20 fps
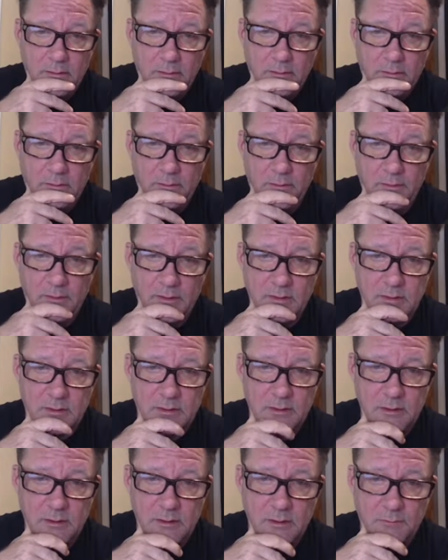
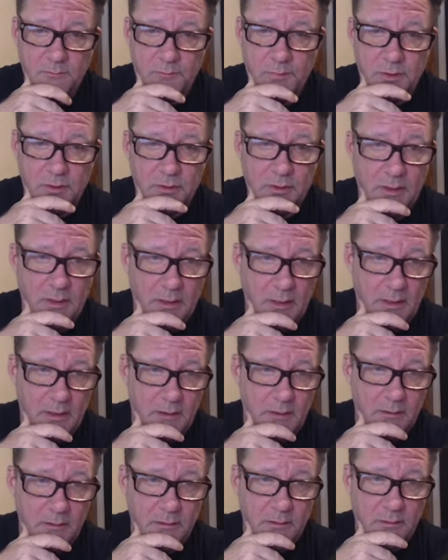this ability to
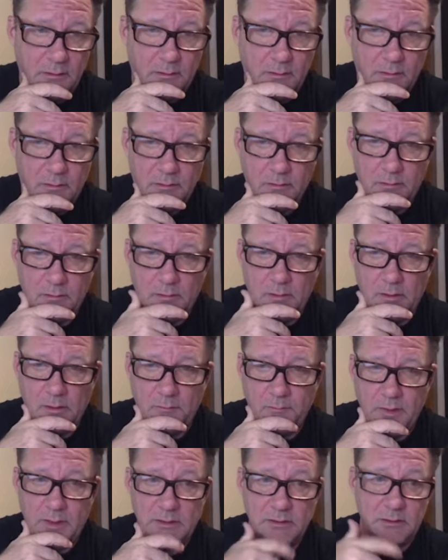edit
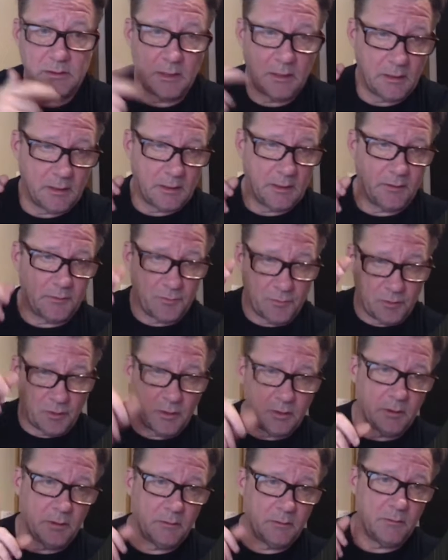based on that
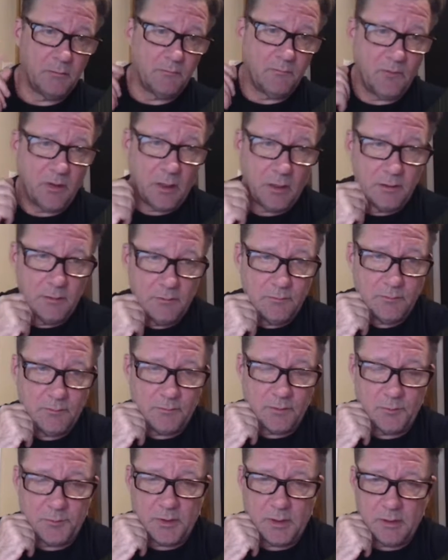drawn in value from
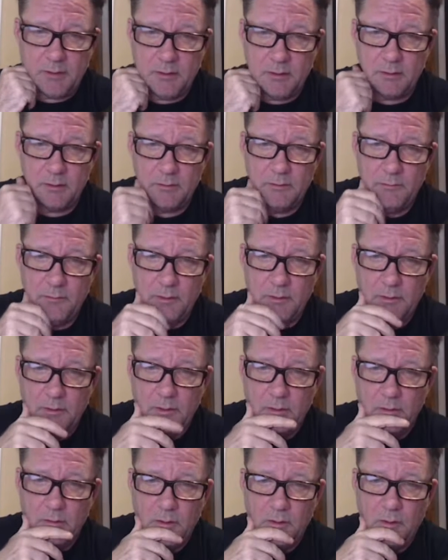the parent,
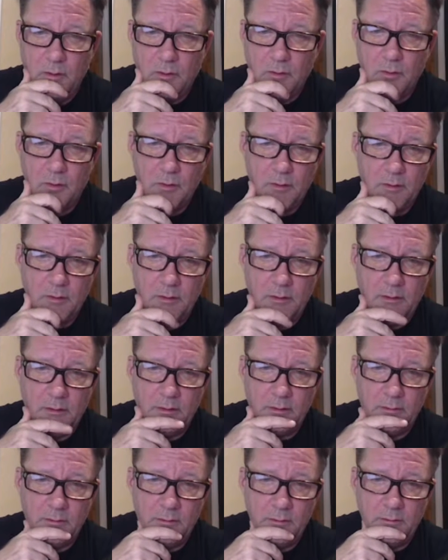or
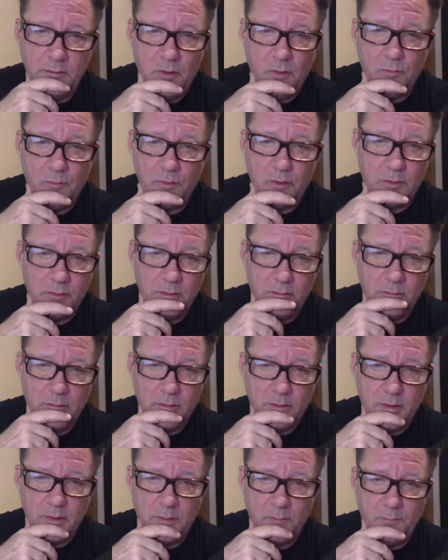a note
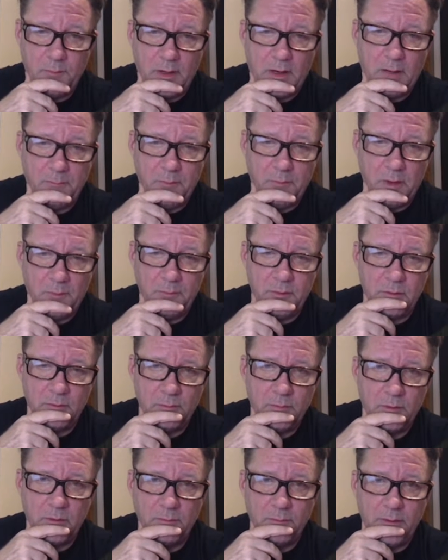can pop up. You can
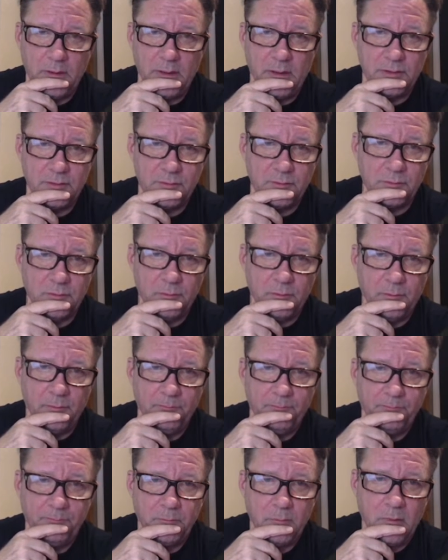put a page rule
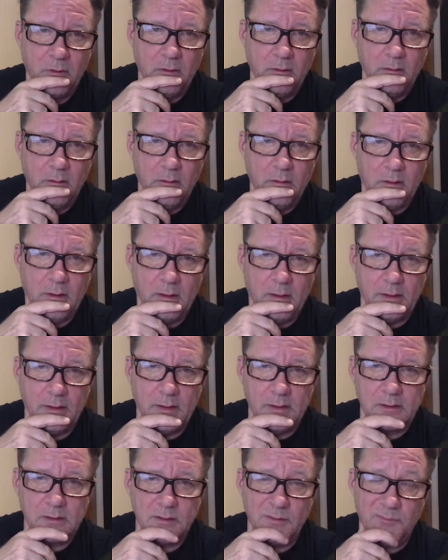on
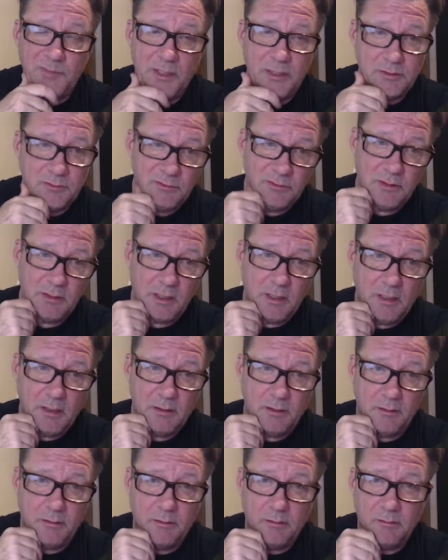this, and a page rule you
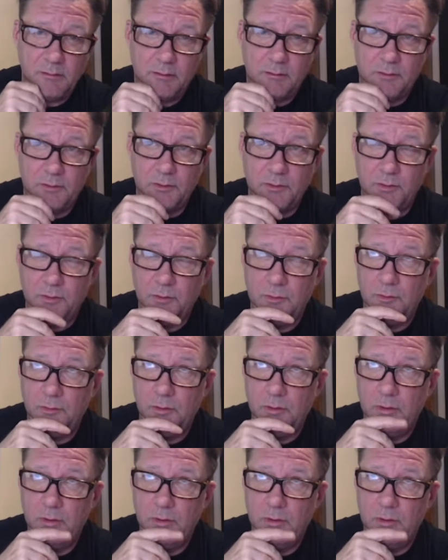can do